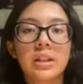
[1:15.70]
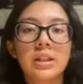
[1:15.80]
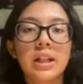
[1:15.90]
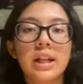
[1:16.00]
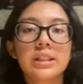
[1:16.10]

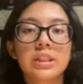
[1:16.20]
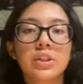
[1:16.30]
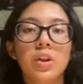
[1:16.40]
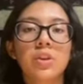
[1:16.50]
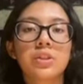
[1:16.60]
the last
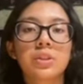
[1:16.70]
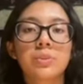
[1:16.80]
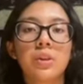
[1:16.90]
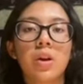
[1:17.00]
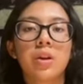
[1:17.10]
is
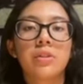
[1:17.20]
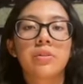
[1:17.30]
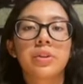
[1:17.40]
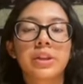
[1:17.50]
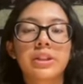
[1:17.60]
long-term
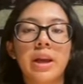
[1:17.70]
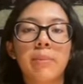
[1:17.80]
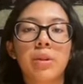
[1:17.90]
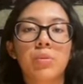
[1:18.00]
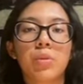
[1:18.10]
loan, for
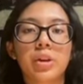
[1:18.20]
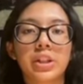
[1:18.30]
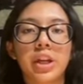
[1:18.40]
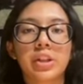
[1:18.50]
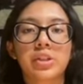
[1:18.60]
example,
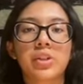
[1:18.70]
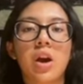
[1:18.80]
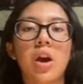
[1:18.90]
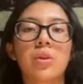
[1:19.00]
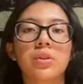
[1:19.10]
mortgage,
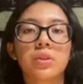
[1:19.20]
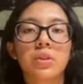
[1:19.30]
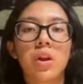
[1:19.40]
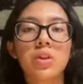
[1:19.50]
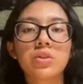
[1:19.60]
auto
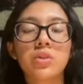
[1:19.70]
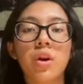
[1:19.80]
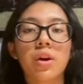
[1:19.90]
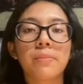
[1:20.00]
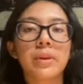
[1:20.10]
loans,
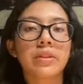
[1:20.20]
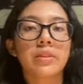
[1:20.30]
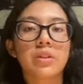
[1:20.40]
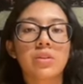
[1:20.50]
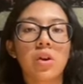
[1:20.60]
or
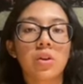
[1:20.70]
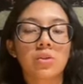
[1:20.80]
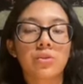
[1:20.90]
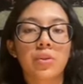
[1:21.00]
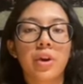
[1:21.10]
business
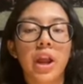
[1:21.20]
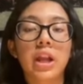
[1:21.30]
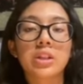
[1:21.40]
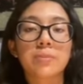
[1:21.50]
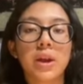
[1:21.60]
loans for
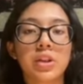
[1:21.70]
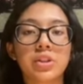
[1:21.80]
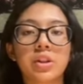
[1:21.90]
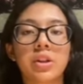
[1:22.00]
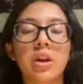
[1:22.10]

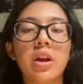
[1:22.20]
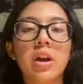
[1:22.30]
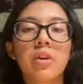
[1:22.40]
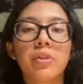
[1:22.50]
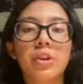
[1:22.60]
expansion.
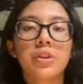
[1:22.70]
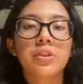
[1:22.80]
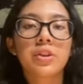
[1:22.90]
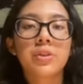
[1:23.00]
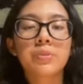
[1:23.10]
For the
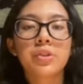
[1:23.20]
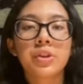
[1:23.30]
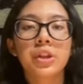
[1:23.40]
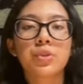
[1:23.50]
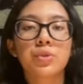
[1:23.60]
term
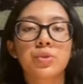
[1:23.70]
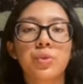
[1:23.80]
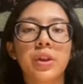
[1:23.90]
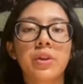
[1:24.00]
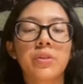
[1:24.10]
3 to
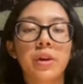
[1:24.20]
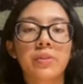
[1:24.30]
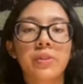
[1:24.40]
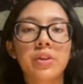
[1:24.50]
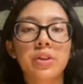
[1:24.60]

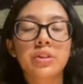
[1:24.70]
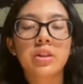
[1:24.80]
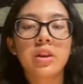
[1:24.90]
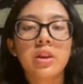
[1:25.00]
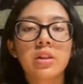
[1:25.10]
25
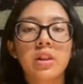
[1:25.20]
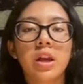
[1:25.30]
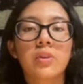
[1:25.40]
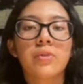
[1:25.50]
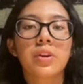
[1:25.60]
years,
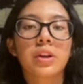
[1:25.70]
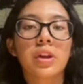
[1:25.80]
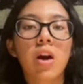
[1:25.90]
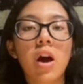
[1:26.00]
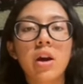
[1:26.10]
then for
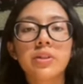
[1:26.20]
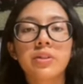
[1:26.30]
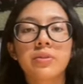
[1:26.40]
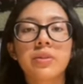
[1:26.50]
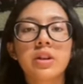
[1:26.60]
the
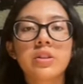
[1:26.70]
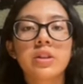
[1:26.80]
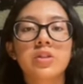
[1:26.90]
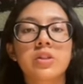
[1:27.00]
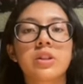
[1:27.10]
cost,
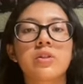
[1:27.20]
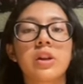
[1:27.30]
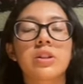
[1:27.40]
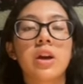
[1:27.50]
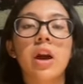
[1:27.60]
first interest
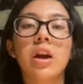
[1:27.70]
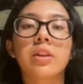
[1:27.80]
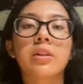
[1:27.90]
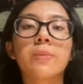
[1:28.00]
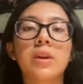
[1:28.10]
rates
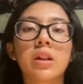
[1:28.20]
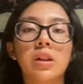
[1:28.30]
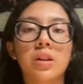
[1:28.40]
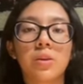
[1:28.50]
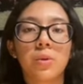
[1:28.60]
are
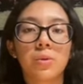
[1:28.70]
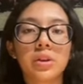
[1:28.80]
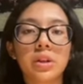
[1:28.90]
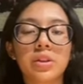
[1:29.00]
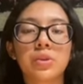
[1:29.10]
typically
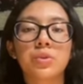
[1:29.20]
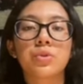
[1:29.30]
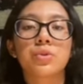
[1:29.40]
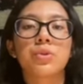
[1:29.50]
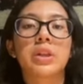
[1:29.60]
lower due
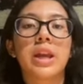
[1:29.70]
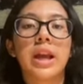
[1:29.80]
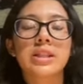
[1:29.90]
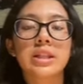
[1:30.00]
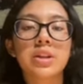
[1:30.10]
to the
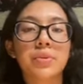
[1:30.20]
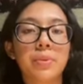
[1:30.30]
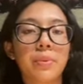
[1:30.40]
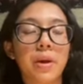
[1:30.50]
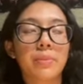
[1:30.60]
extended
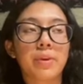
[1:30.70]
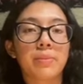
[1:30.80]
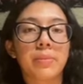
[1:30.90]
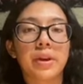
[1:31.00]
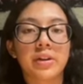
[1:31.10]

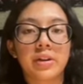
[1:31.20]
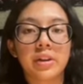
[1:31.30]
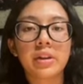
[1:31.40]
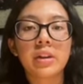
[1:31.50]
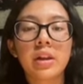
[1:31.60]
repayment
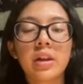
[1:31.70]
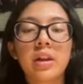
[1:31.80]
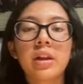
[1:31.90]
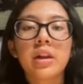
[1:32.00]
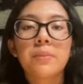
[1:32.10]
period,
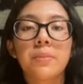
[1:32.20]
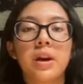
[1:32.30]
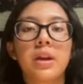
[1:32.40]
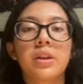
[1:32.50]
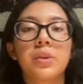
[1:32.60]

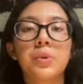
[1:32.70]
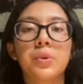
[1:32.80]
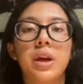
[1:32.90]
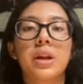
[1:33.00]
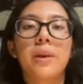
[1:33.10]
but
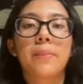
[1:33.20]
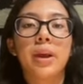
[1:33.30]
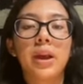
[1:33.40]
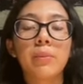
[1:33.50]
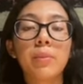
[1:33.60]
you end up
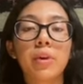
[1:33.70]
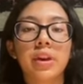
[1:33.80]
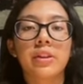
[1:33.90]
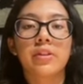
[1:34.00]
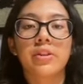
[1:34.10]
paying
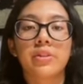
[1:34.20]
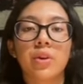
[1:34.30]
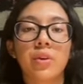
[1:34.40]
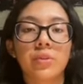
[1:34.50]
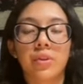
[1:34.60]
more
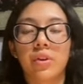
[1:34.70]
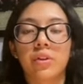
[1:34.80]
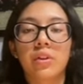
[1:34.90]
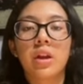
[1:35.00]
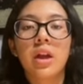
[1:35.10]
interest overall.
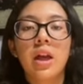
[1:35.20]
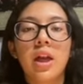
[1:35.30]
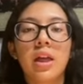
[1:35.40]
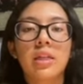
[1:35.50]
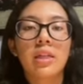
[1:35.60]

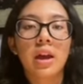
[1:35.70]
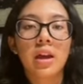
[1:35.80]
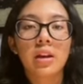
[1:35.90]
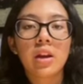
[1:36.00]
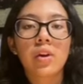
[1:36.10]
And
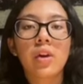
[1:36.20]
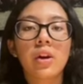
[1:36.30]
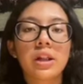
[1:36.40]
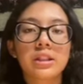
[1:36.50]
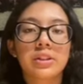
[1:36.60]
then
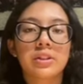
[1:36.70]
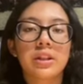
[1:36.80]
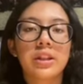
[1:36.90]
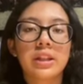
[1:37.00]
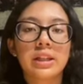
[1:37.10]

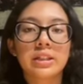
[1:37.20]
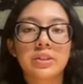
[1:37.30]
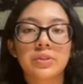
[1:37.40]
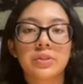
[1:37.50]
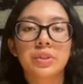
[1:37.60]
collateral
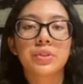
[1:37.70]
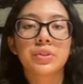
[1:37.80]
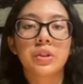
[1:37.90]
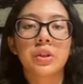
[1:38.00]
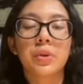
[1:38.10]
is
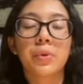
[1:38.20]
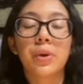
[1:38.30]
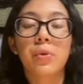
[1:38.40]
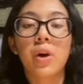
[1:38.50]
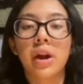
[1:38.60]
usually
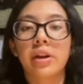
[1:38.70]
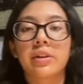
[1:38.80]
required.